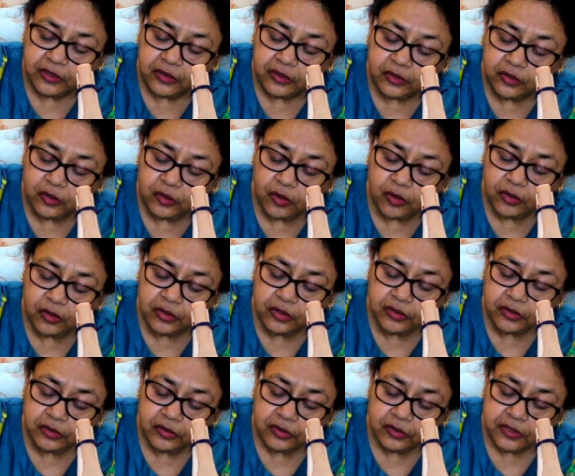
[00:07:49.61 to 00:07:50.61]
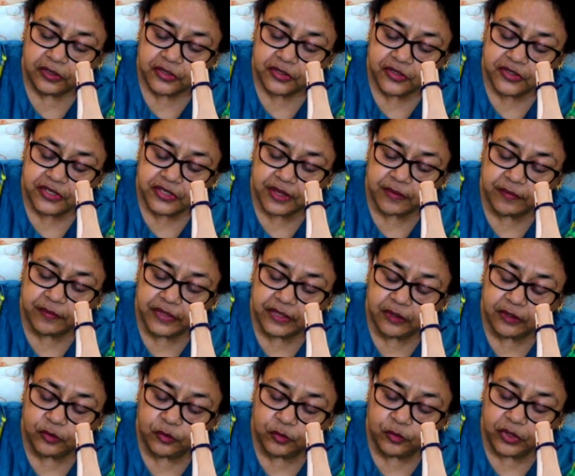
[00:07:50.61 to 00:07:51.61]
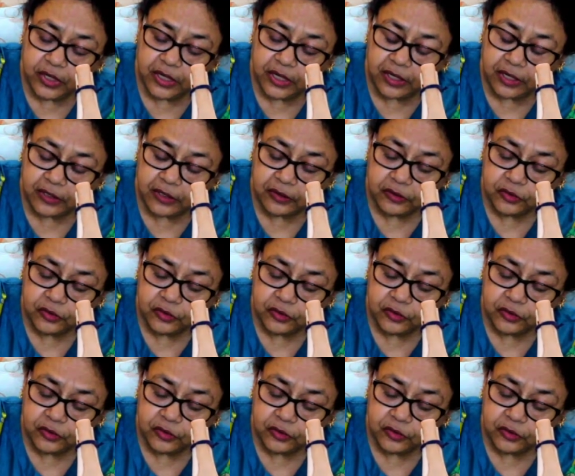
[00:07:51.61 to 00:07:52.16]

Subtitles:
not semilunar.